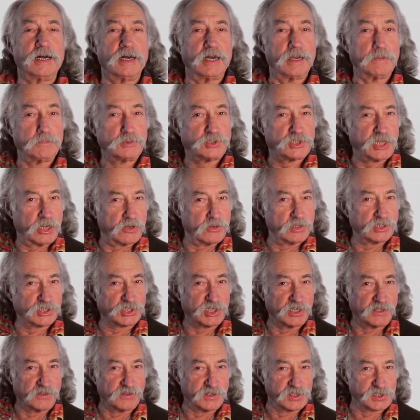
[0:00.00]
I'm
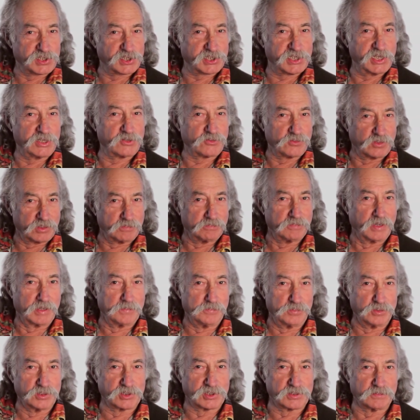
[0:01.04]
cherishing this secret in my
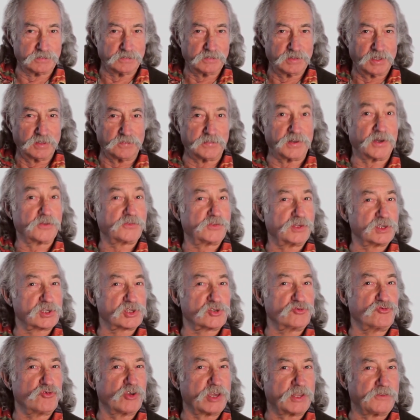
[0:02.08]
bosom about
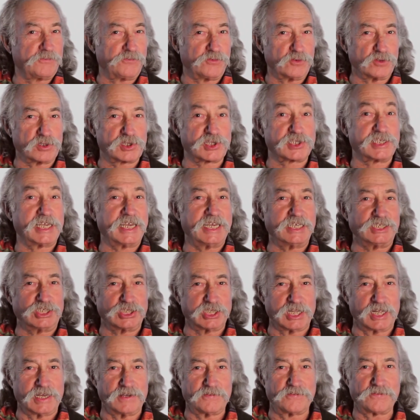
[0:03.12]
this dreadful
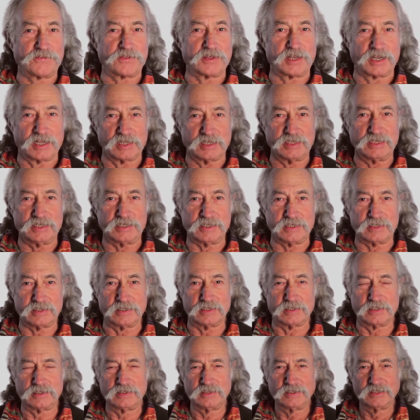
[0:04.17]
stage life that I
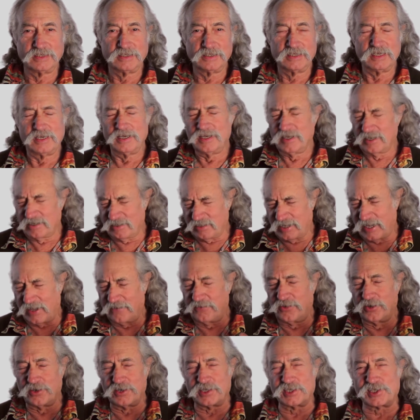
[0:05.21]
lead. Oh,
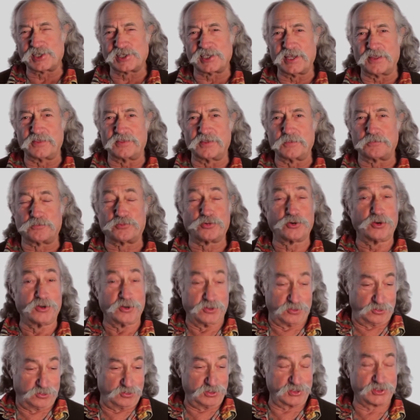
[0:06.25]
I've heard it said that
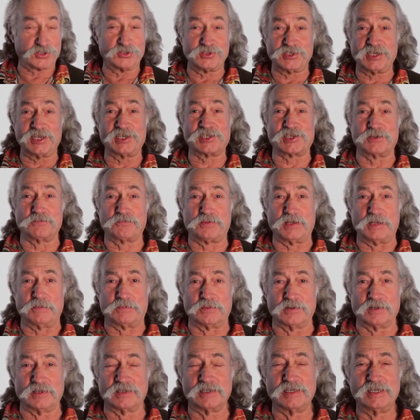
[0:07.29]
pros are decent
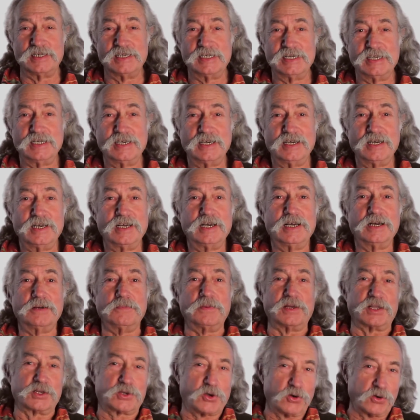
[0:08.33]
people.
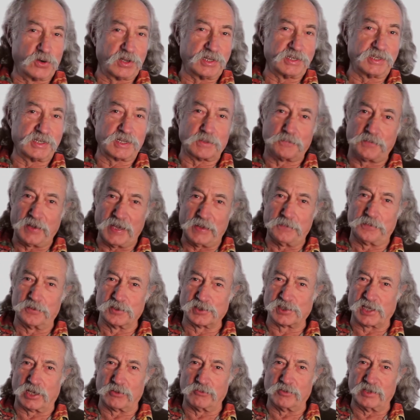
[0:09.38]
But according to the
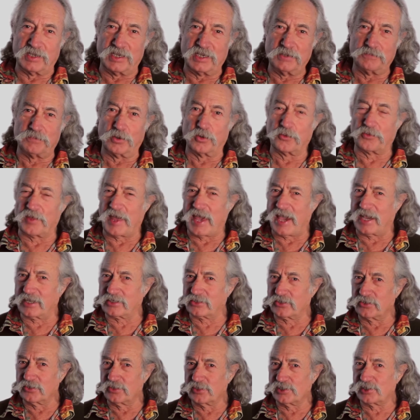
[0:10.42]
papers I read, both
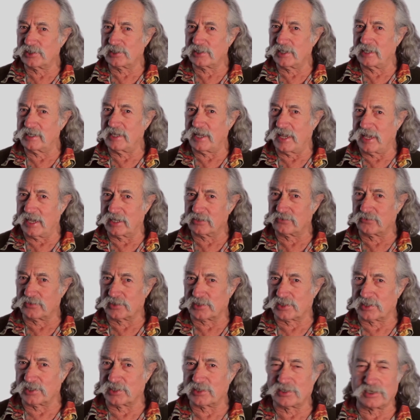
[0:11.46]
actors and
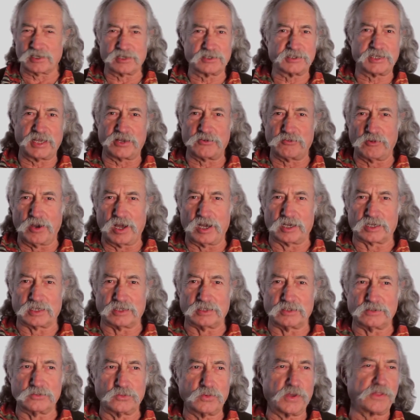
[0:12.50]
actresses are dead
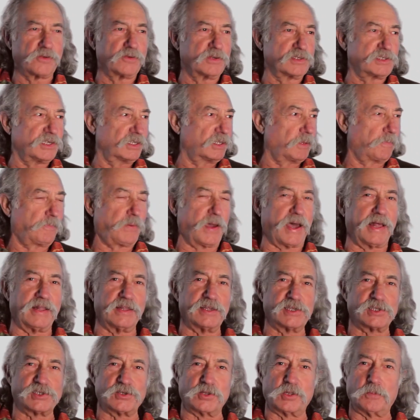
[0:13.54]
wrongin', whether it's at the
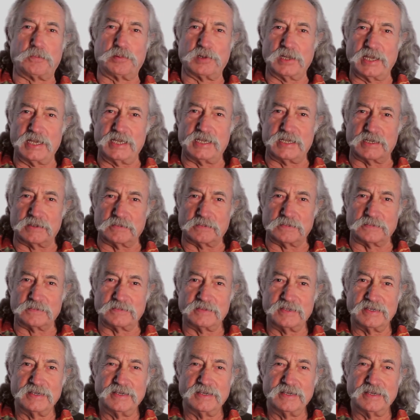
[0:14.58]
Palace or the Palladium.